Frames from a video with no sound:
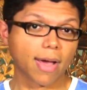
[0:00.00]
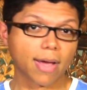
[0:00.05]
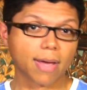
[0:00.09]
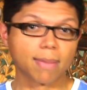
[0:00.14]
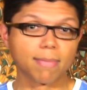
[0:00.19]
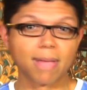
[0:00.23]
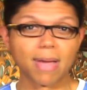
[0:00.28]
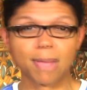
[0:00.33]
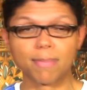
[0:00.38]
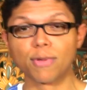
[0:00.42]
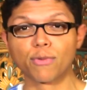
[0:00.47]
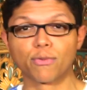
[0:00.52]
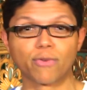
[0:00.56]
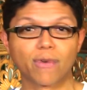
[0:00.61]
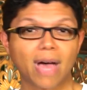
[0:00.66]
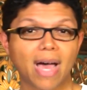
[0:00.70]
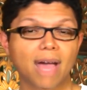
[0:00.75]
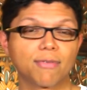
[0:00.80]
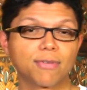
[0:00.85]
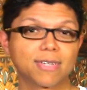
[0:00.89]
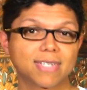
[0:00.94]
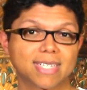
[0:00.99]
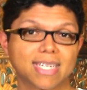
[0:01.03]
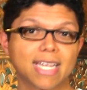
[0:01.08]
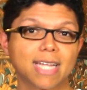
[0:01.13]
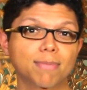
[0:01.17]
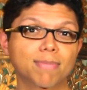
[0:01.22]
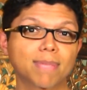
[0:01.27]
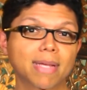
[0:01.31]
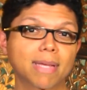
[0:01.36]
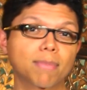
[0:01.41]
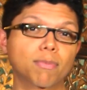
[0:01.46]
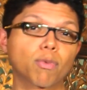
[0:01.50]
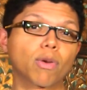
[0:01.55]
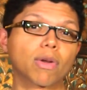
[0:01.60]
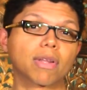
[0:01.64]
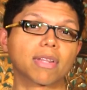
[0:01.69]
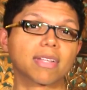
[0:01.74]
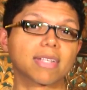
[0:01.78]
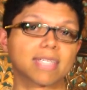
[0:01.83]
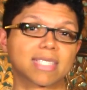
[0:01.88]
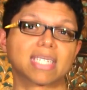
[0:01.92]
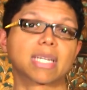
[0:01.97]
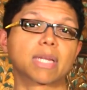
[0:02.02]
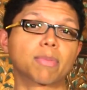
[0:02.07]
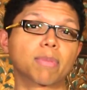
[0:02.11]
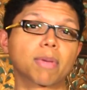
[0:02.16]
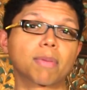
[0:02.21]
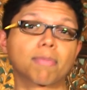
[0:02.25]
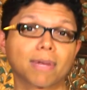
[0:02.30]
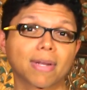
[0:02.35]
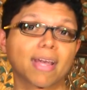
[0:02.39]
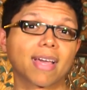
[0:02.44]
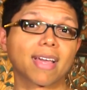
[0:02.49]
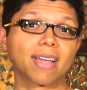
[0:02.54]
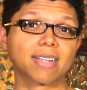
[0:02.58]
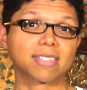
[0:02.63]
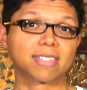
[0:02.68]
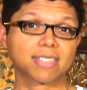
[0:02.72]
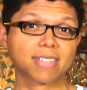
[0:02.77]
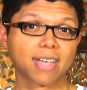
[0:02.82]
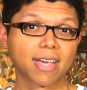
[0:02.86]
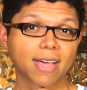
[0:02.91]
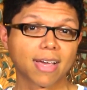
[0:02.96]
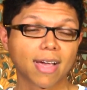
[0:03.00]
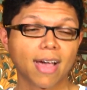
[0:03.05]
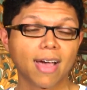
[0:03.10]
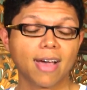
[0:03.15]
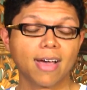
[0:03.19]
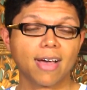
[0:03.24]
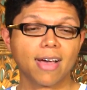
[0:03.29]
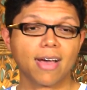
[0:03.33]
and maybe 5 or 10 people would listen to me play and sing.